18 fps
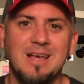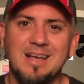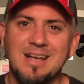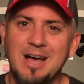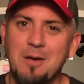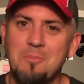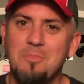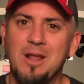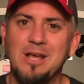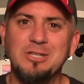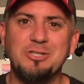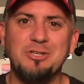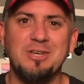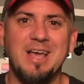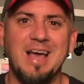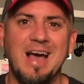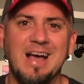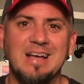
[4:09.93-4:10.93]
God bless
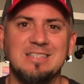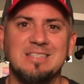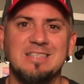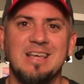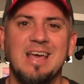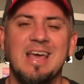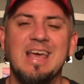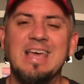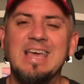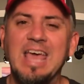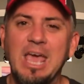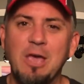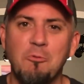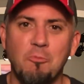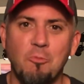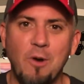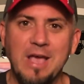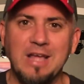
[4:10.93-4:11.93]
you guys.
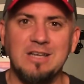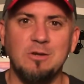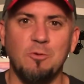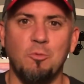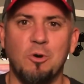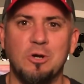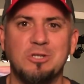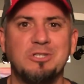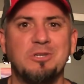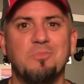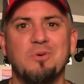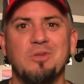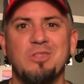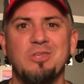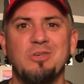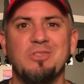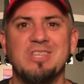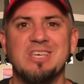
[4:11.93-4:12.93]
Can't wait to worship
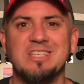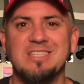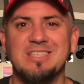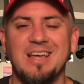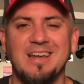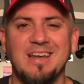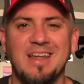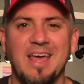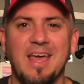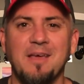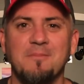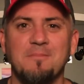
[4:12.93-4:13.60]
with you this Sunday.